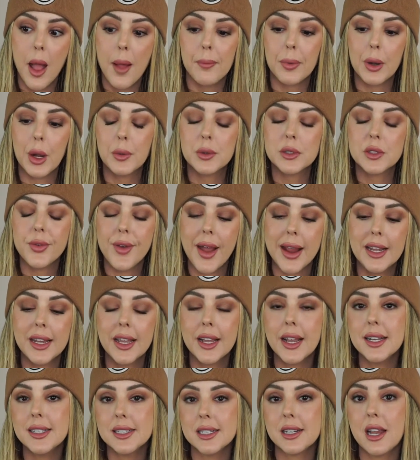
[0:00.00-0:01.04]
but I was
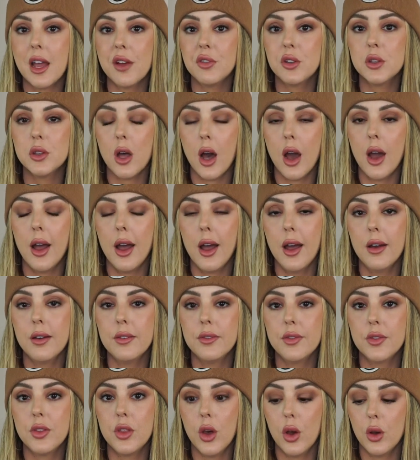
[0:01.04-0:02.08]
finding I didn't have a lot
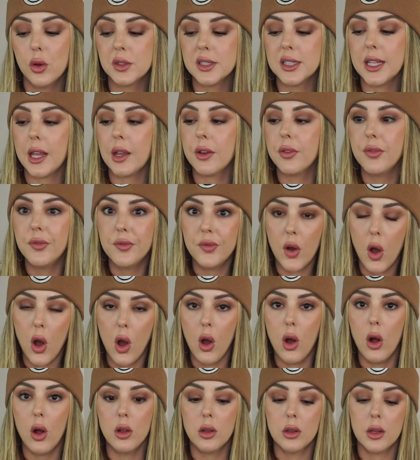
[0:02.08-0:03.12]
of those like
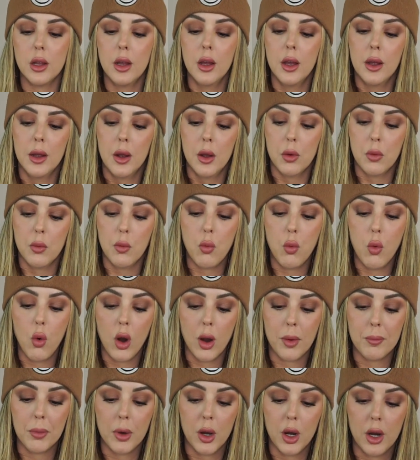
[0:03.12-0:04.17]
fall,
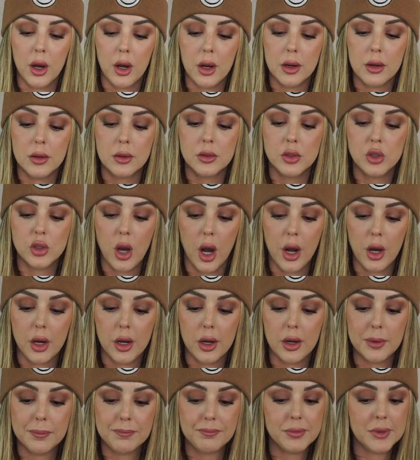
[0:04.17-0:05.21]
warmer,
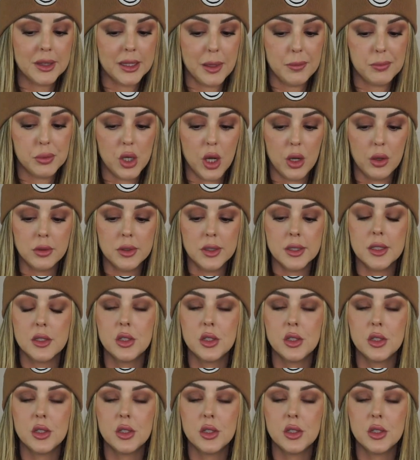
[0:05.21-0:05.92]
darker lip tones.